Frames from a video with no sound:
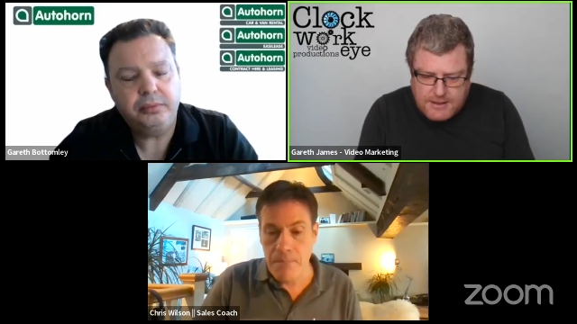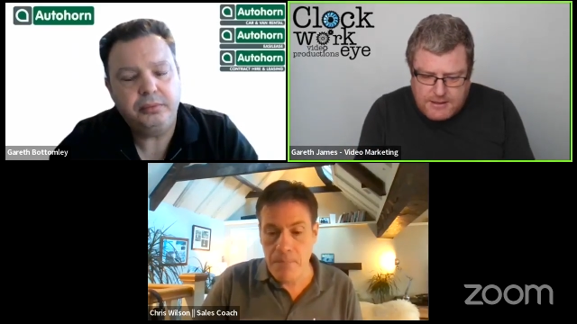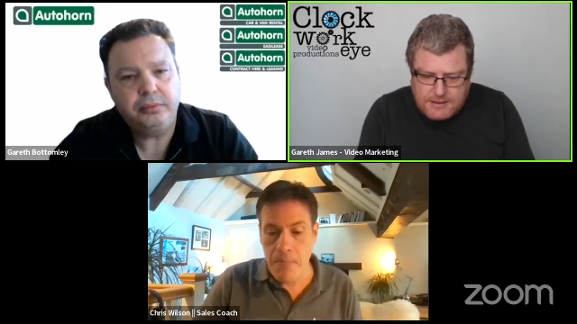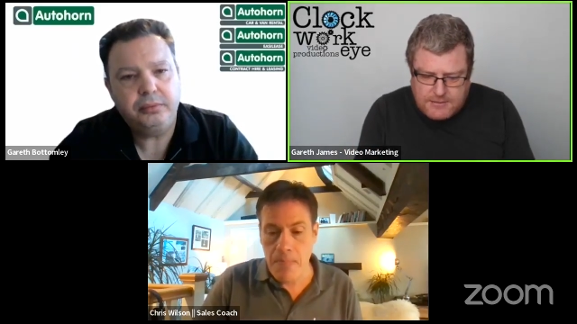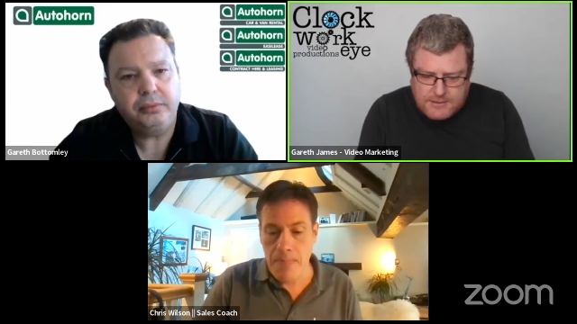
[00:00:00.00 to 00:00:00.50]

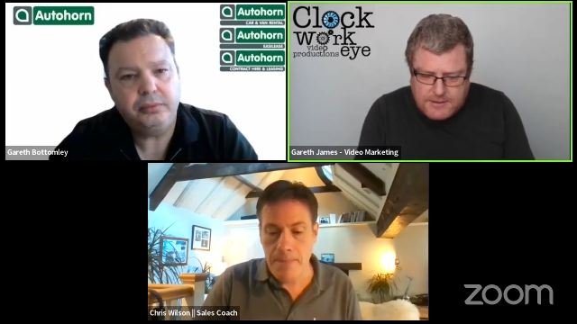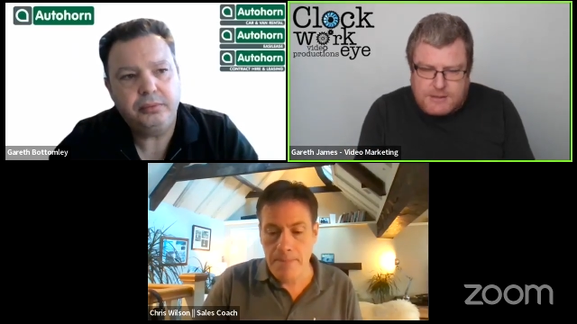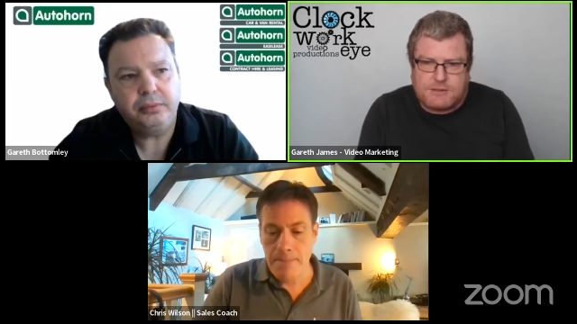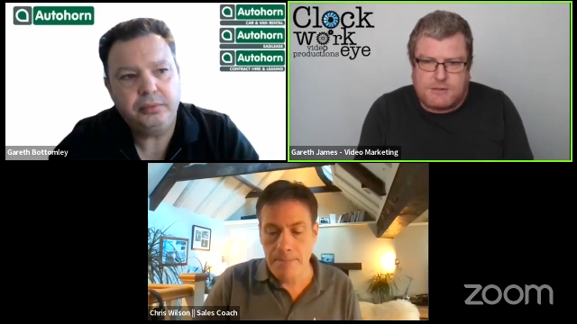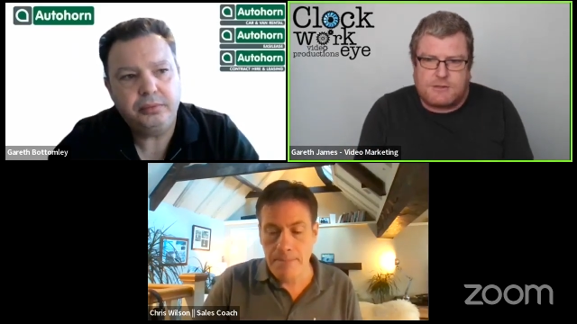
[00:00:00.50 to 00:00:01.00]
Speaker 1: and one of the
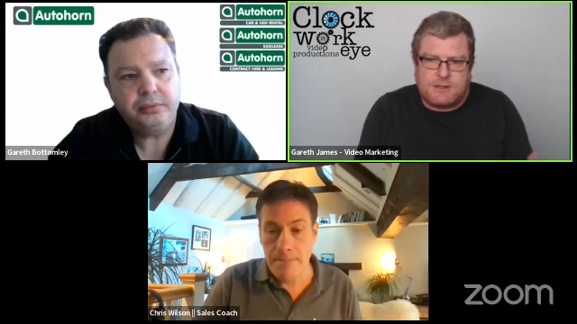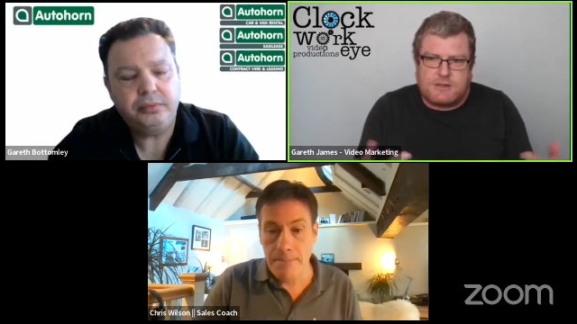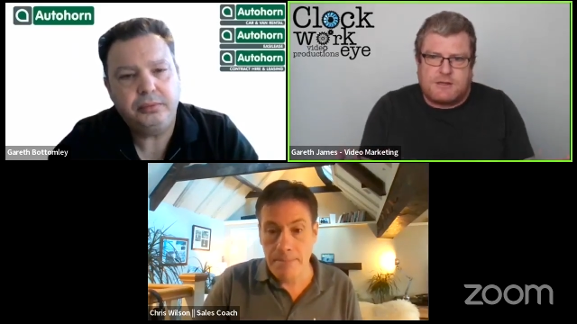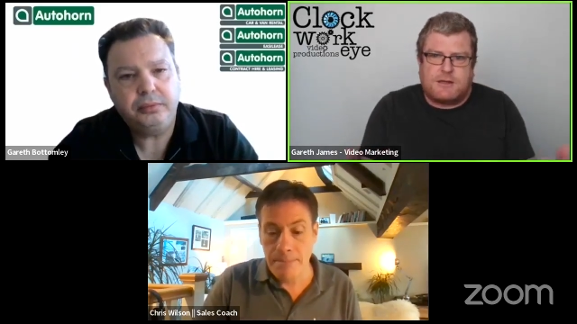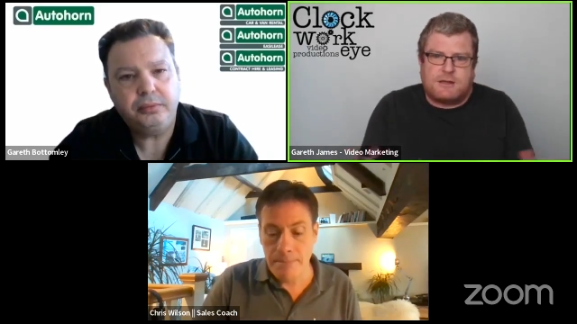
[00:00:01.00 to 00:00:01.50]
things that she
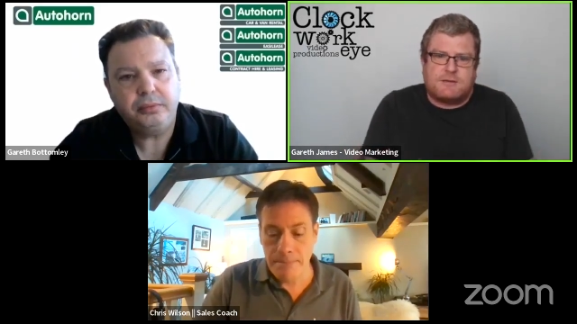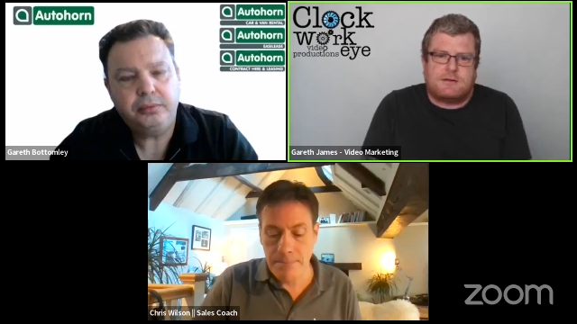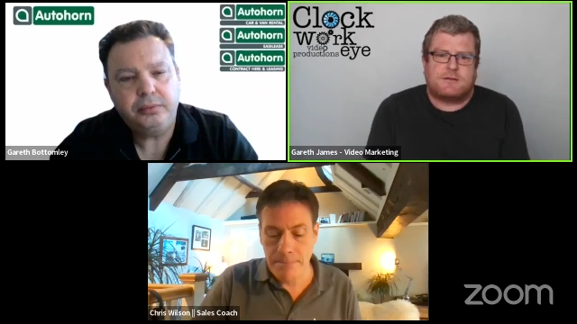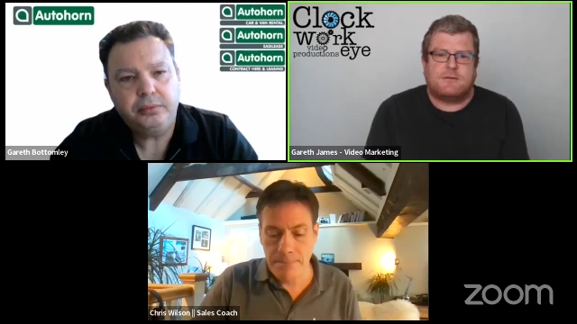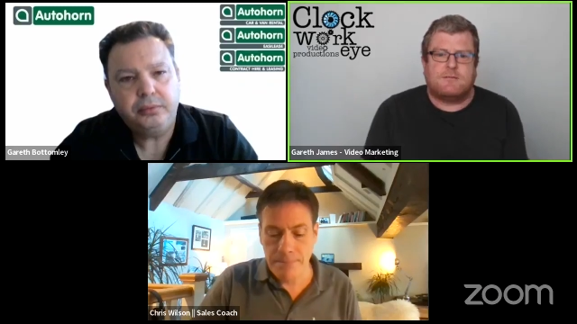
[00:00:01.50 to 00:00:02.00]
said is
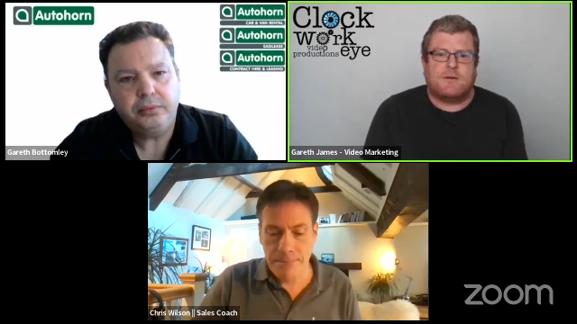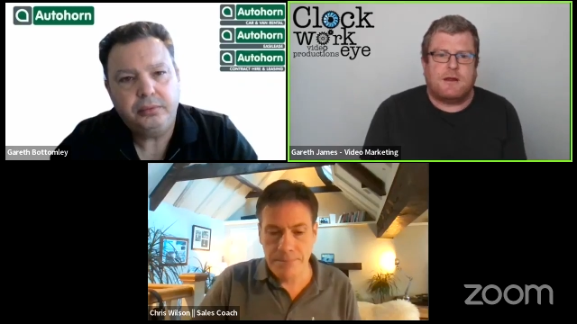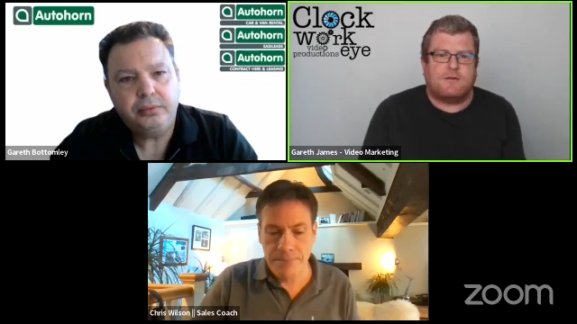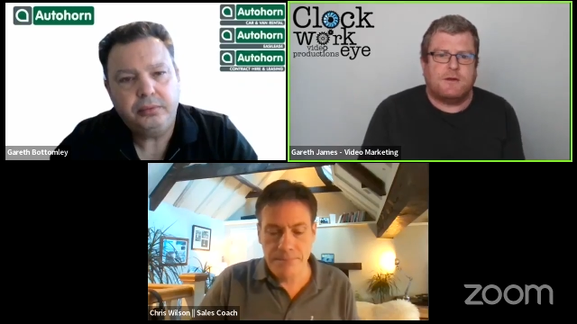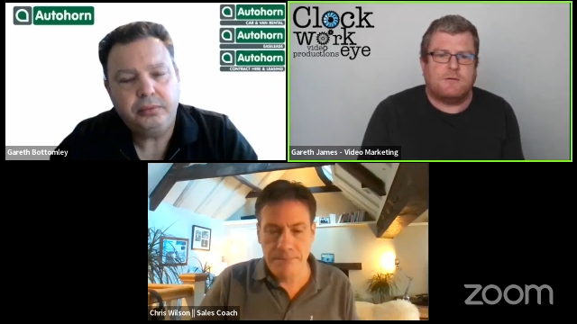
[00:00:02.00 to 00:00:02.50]
that
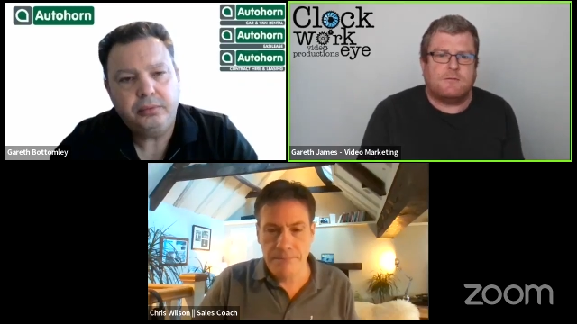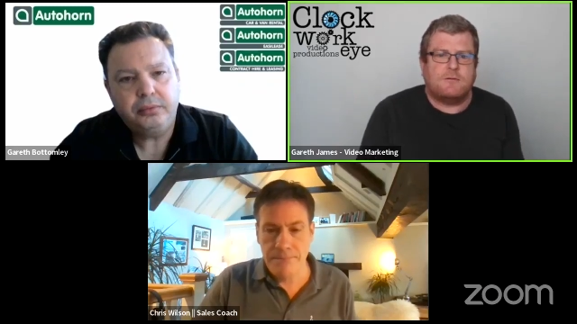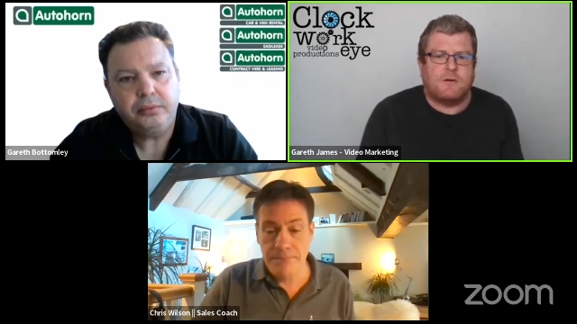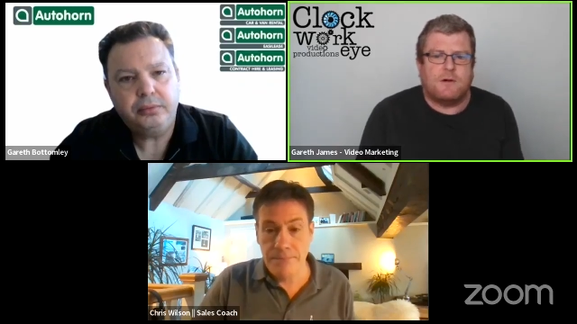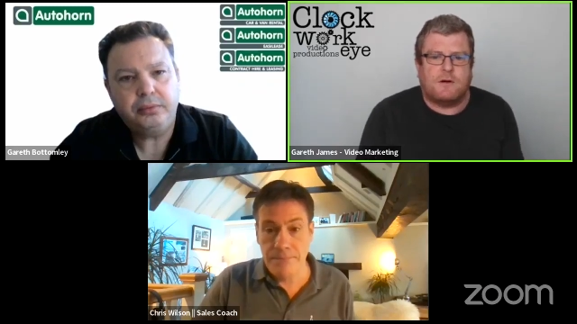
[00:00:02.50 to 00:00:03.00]
whenever you
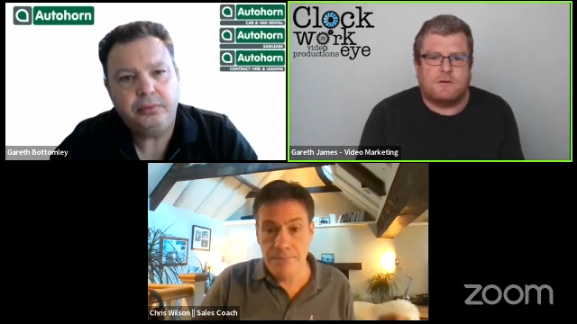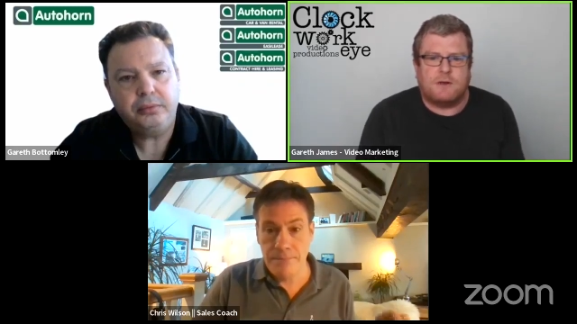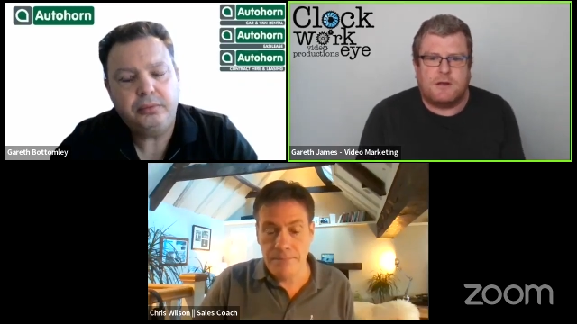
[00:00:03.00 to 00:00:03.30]
go on,